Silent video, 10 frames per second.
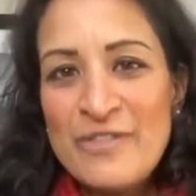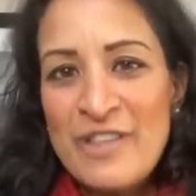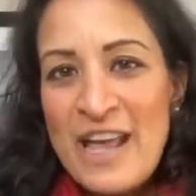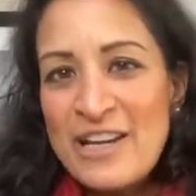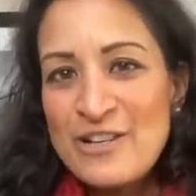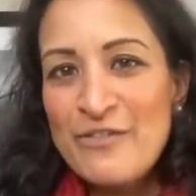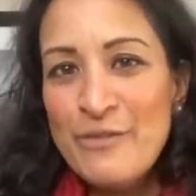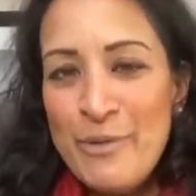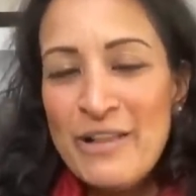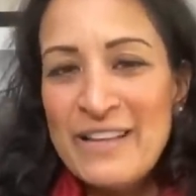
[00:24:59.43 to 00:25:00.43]
of the National
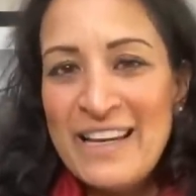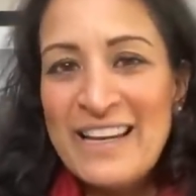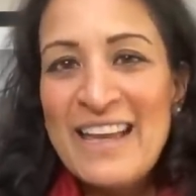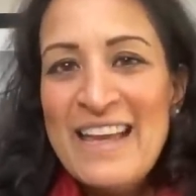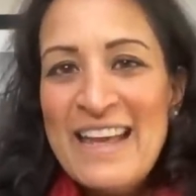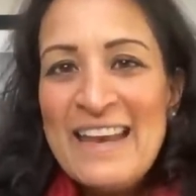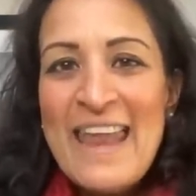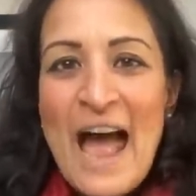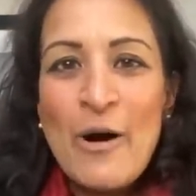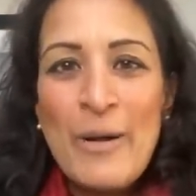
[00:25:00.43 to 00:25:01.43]
Football League.
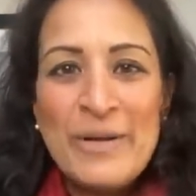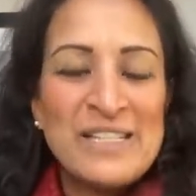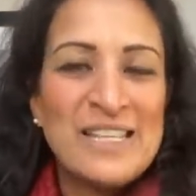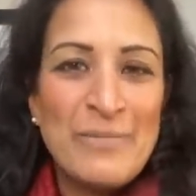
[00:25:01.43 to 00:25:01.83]
Now I'm at